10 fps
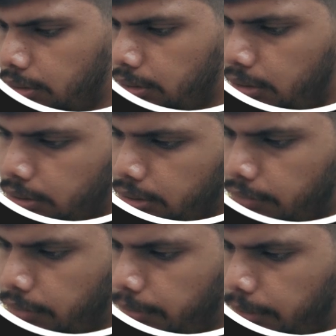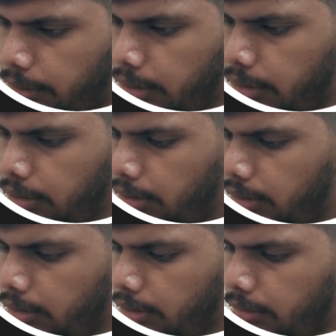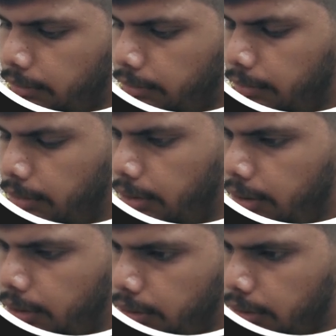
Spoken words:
This will be minute,